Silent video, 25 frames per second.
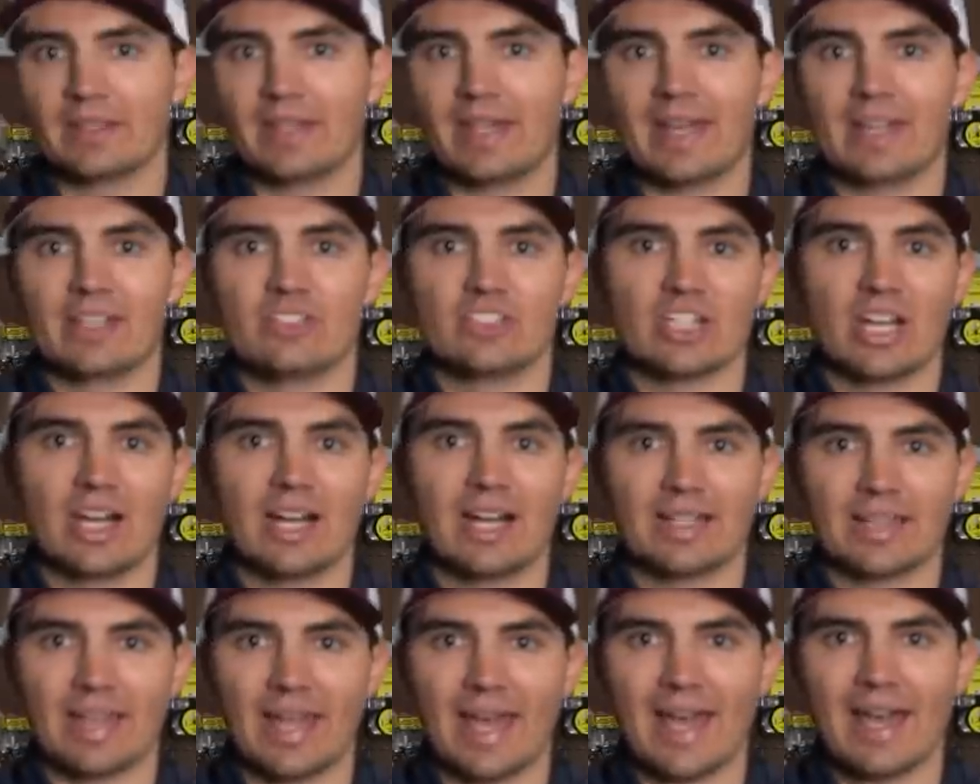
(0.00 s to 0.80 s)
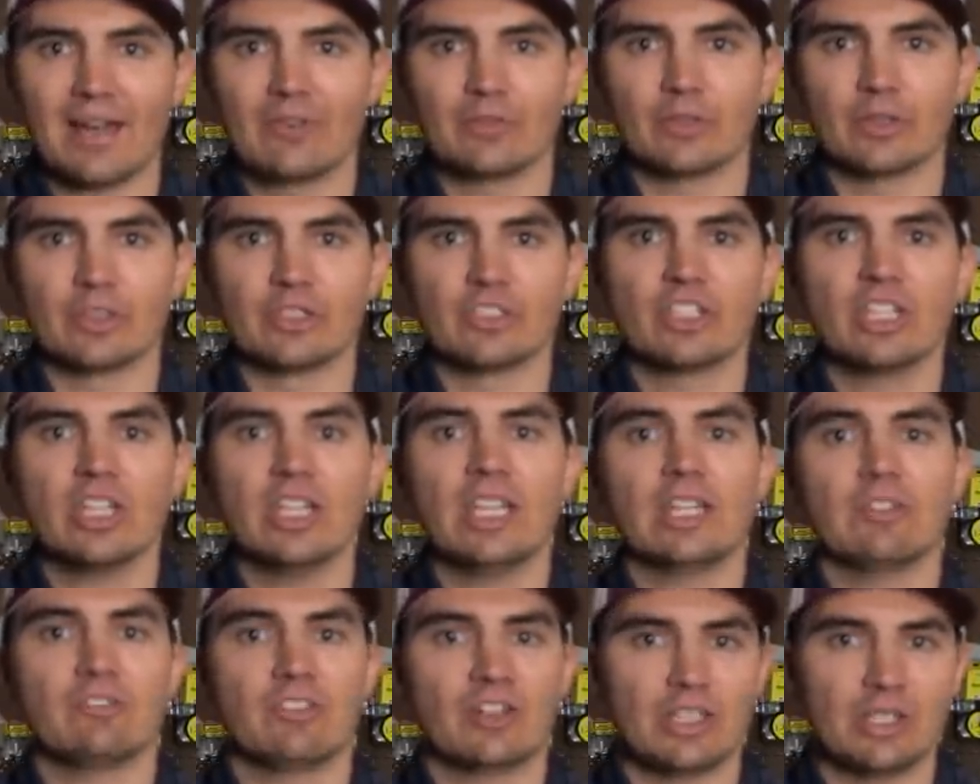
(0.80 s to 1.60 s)
to catch on average
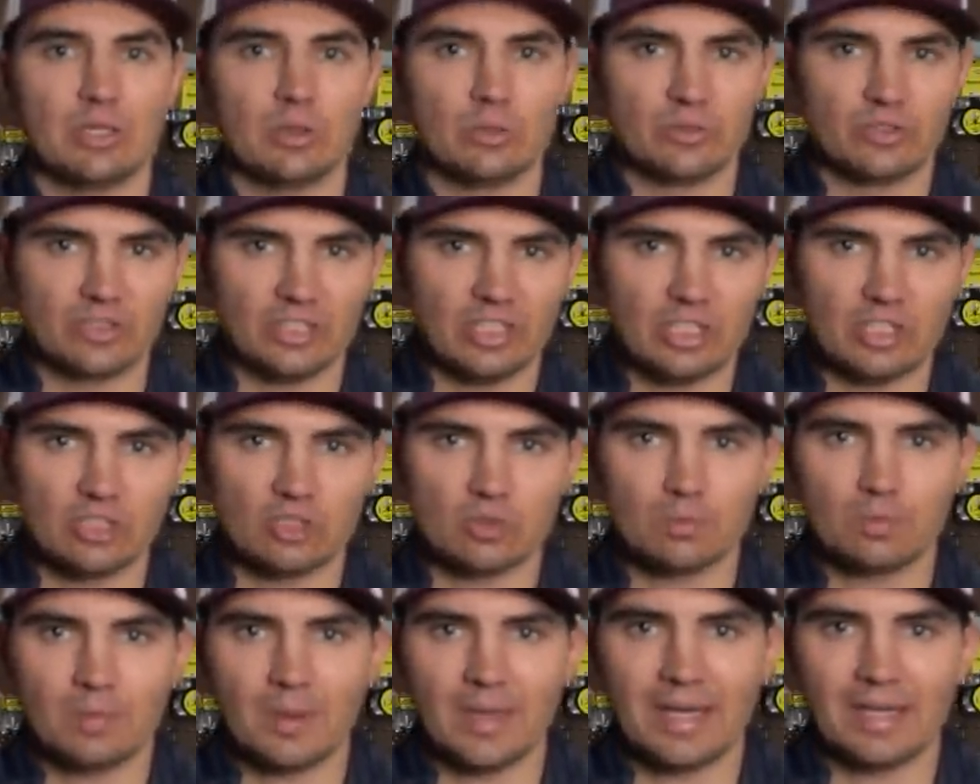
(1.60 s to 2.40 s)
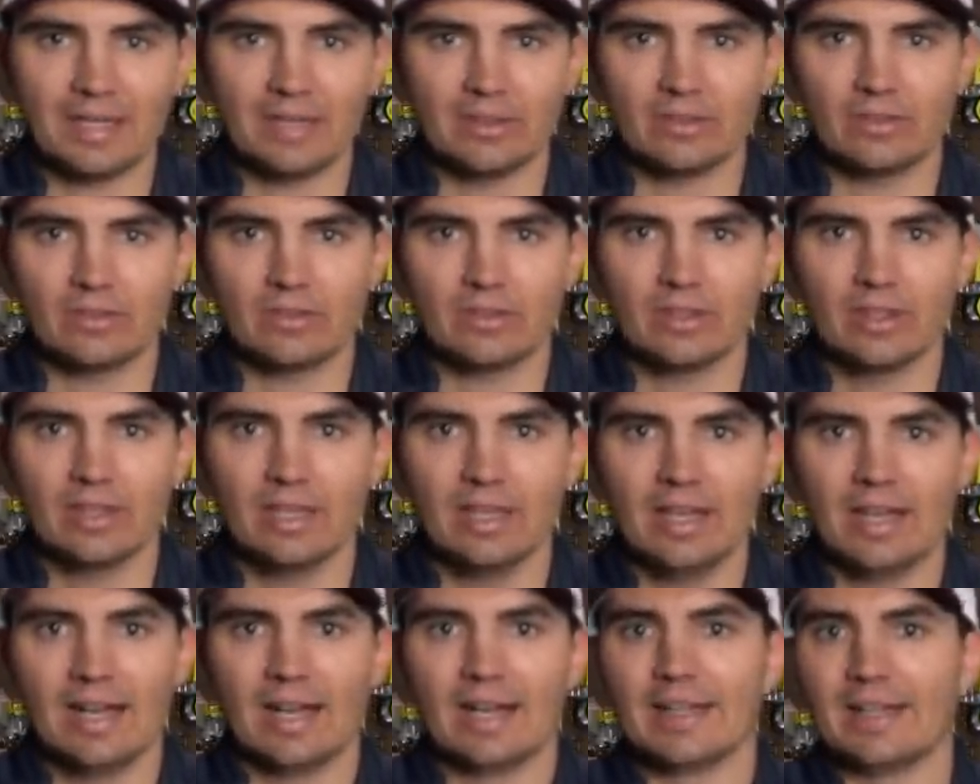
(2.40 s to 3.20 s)
if I use each bait.
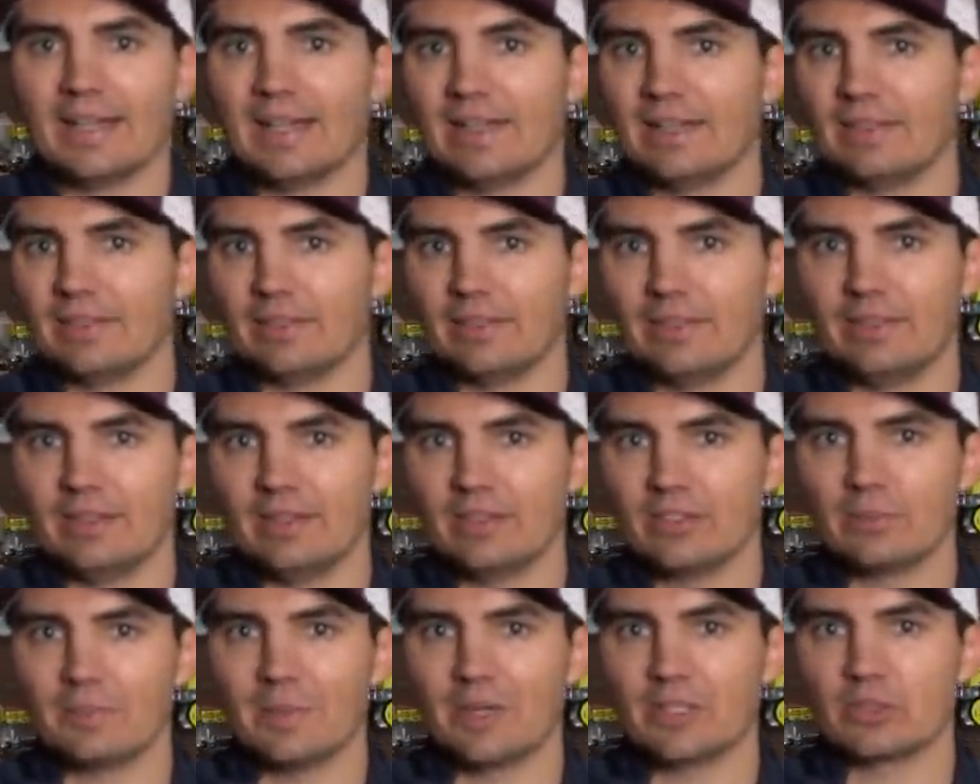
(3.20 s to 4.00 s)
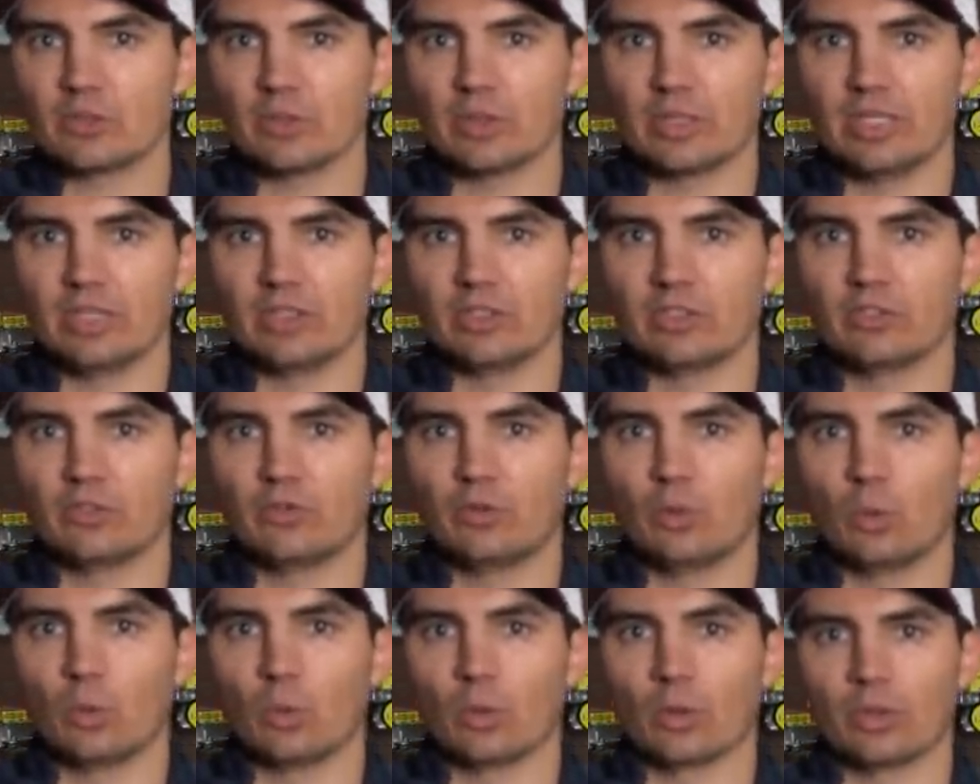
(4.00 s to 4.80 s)
Again, this metric is
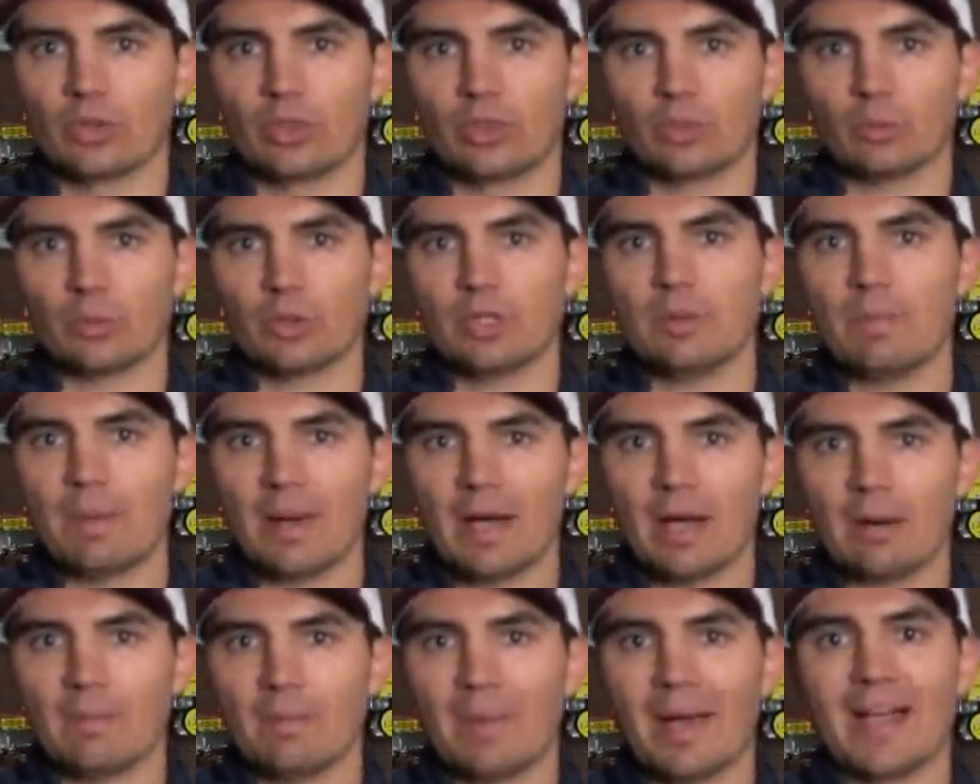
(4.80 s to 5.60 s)
for 3-pound